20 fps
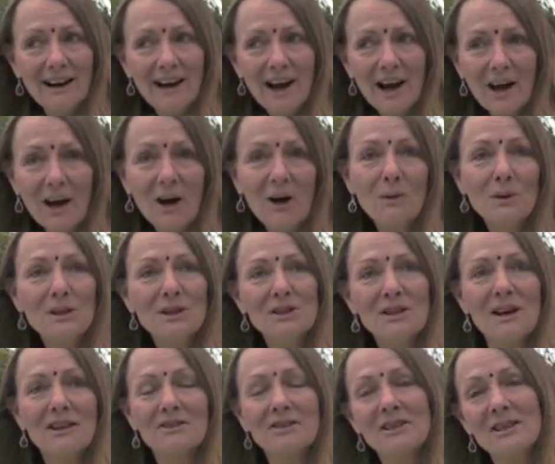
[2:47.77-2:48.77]
I always
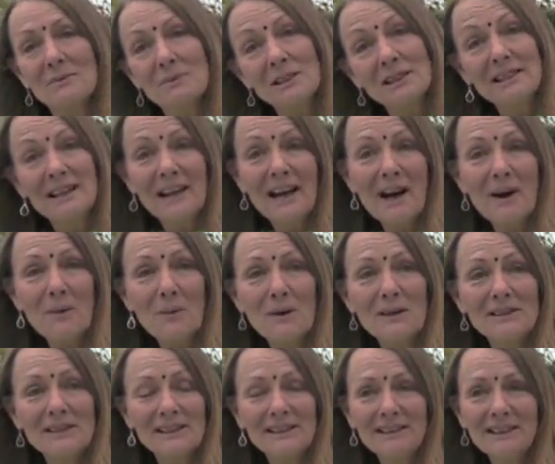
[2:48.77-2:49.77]
talk to them and say, how was it?